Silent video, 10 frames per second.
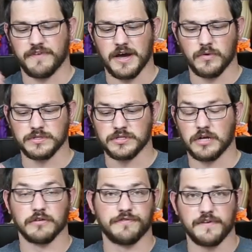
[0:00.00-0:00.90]
file was
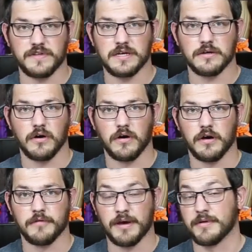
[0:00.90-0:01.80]
$1.50
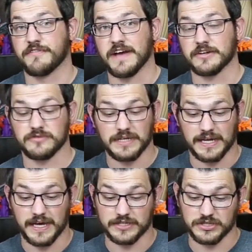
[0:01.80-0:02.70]
on my manufactory,
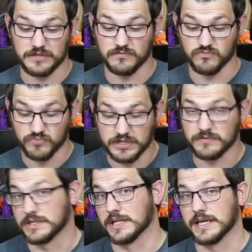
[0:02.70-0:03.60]
and I actually really,
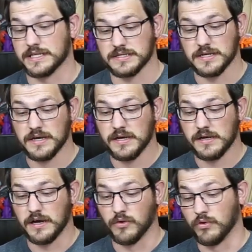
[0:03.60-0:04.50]
really like it.
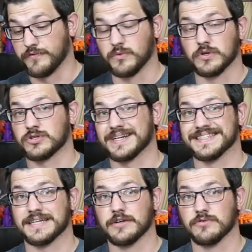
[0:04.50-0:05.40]
Or if you want to try to
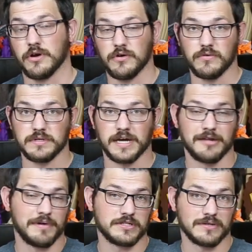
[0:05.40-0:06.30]
design your own kind
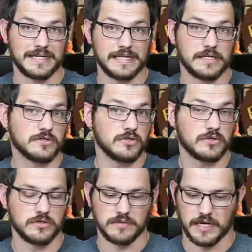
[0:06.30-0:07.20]
of based on his, you
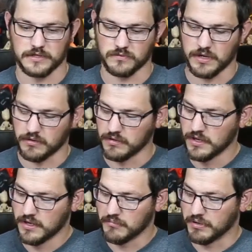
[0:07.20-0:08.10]
could do that as well.
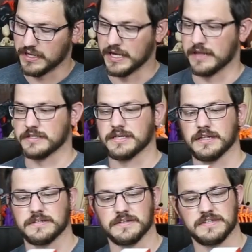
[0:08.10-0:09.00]
But yeah, this, again,
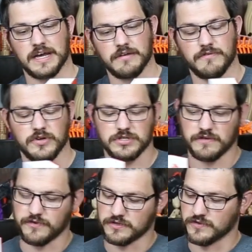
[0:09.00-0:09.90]
this is second version.
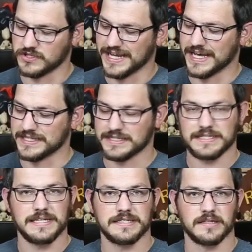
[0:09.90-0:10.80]
The first version has
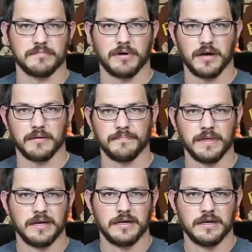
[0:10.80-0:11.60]
C's at the bottom,